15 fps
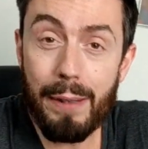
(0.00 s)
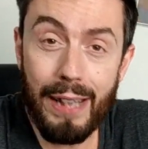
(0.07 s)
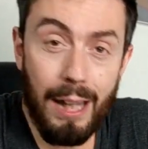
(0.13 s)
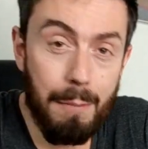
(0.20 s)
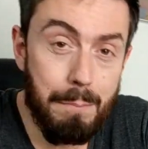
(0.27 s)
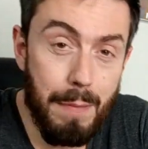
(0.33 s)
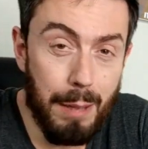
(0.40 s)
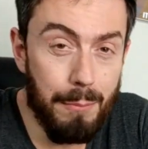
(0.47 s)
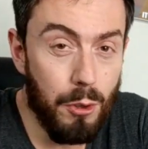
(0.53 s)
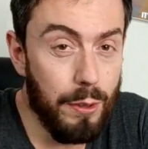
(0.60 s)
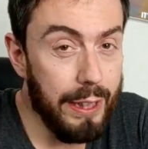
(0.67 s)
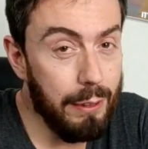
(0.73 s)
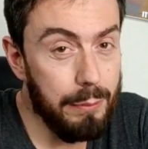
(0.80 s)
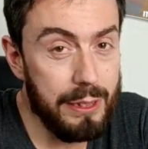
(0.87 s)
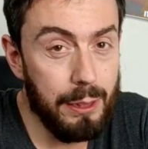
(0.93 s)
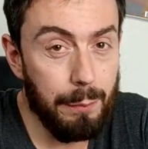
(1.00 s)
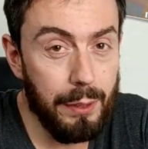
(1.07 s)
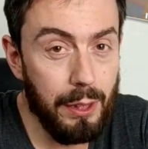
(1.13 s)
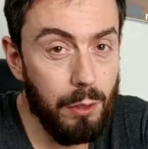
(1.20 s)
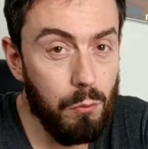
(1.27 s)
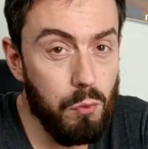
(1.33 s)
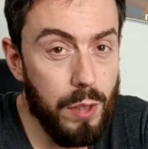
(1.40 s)
But that memory was
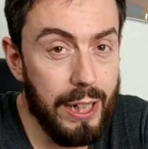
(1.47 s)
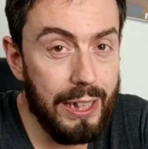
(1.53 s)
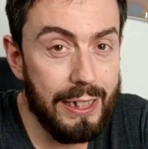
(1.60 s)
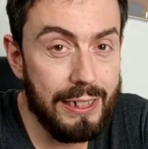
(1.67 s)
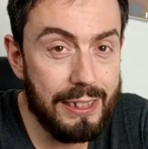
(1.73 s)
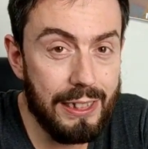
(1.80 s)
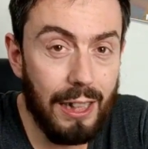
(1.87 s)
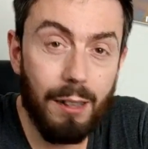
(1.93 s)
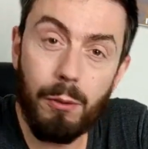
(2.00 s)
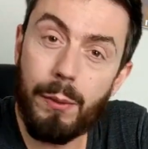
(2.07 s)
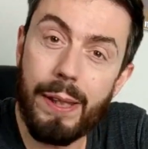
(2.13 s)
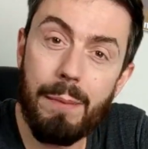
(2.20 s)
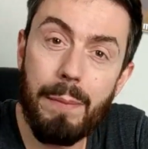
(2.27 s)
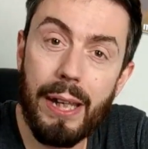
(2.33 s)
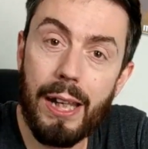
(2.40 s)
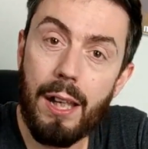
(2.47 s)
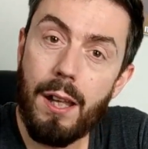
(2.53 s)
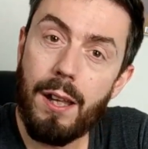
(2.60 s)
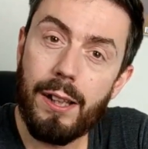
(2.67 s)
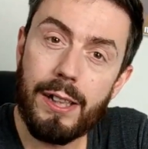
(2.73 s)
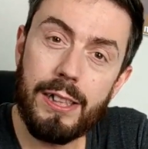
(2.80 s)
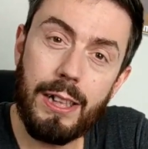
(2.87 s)
something that really stuck with me
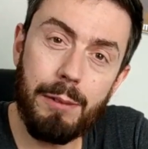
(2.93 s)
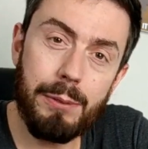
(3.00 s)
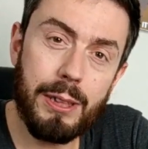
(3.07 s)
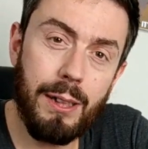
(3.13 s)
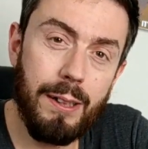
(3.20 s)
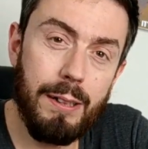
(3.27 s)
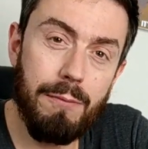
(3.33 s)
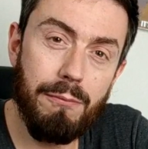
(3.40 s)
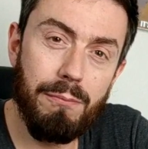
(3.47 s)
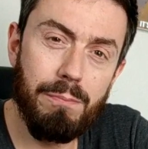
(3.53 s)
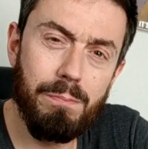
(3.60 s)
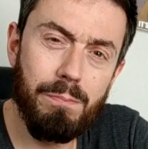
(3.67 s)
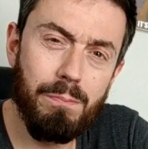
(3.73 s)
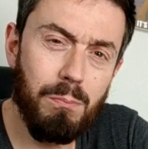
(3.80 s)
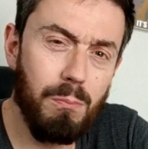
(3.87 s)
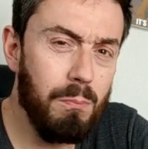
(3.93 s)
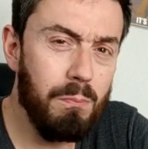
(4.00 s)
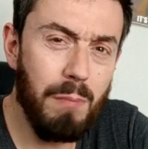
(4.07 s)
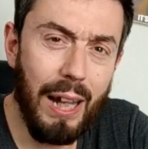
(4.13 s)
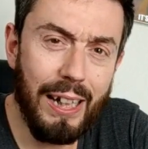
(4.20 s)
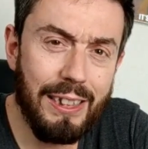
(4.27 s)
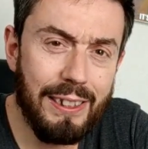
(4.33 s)
because I was kind of
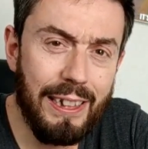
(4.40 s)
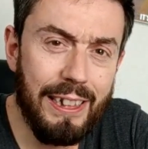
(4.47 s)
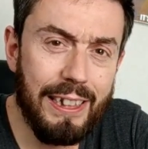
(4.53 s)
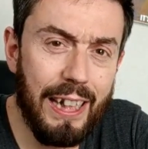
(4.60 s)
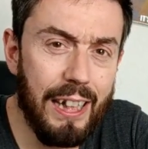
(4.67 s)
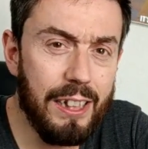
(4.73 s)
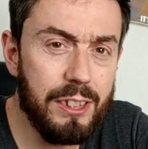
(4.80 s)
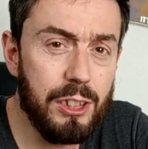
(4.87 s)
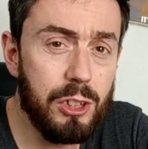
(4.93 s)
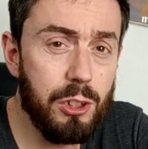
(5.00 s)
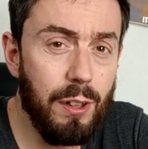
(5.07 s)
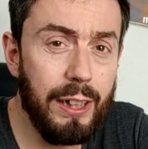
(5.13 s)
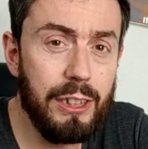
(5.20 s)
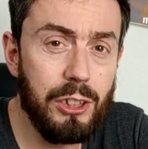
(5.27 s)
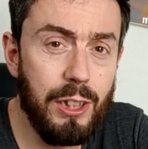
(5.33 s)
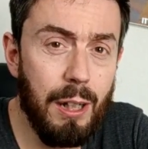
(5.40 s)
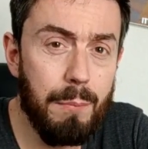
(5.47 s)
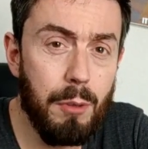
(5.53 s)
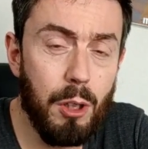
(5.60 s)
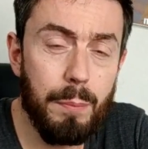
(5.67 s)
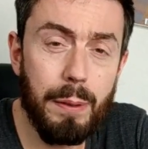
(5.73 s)
Mm, 18 gig is a strange number.